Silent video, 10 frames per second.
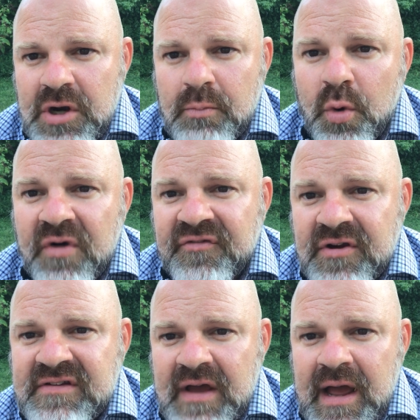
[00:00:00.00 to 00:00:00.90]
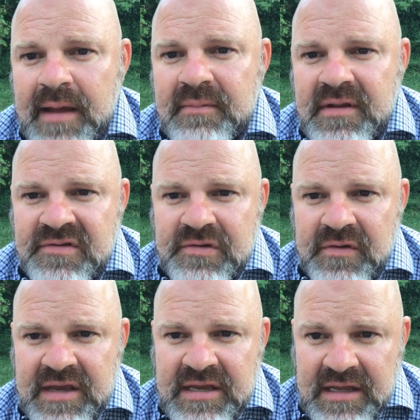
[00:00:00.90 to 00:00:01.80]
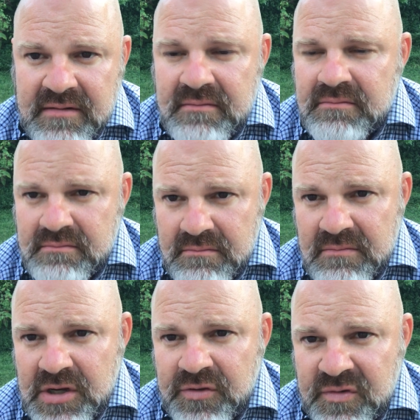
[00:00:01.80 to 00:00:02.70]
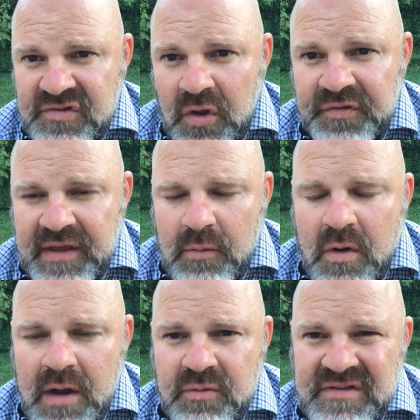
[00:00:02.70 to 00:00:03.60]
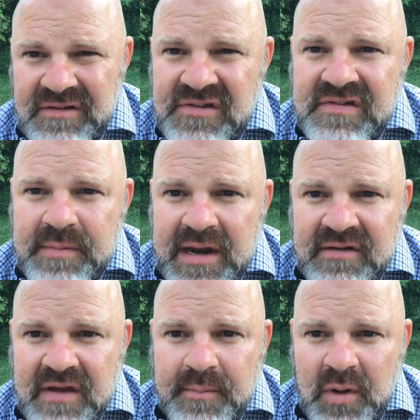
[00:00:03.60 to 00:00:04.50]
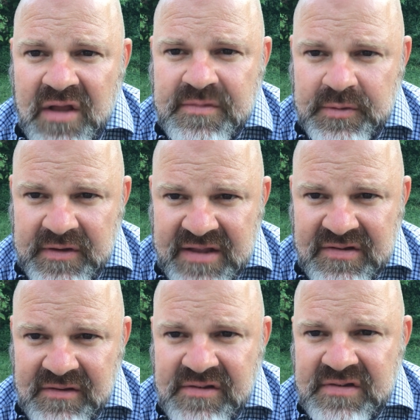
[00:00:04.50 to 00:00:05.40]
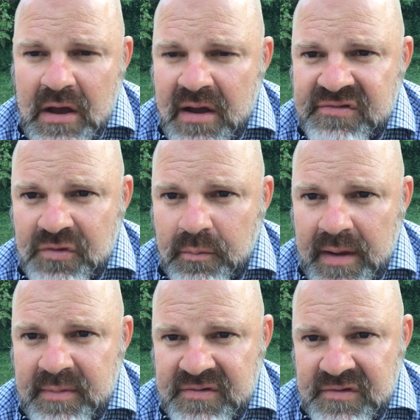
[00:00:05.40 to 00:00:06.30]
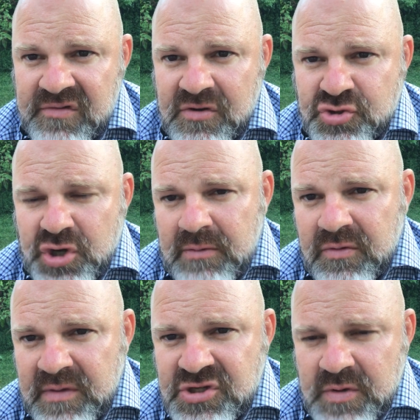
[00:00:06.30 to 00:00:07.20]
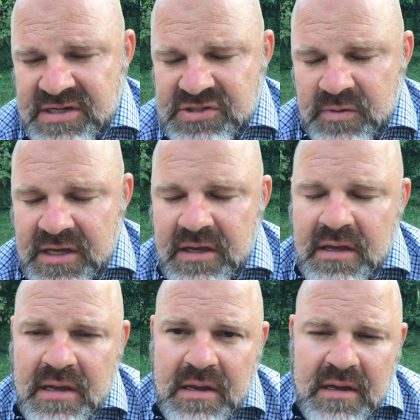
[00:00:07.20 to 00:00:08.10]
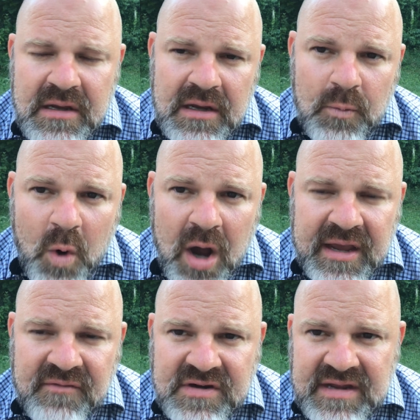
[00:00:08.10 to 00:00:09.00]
more free time, and so they get the result they want with the least amount of time possible. That's at least how I've sold my business. Train with me twice a week and walk every